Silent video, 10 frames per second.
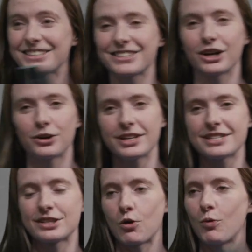So
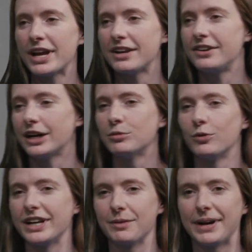this is a win,
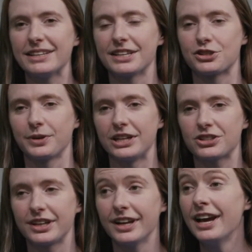double win in my
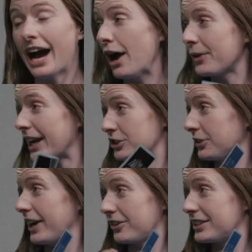situation. I would
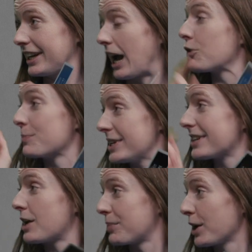actually rather take, I would
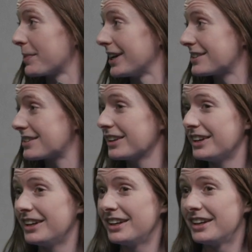miss it on purpose.
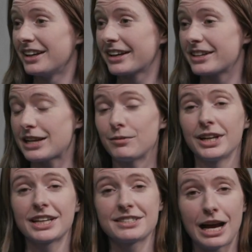Because I'm
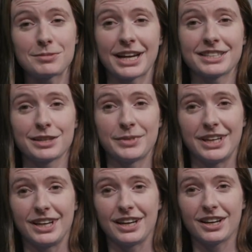like, stop texting
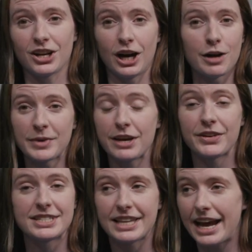me. Call me if
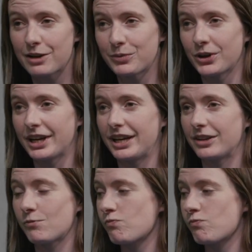it's that important.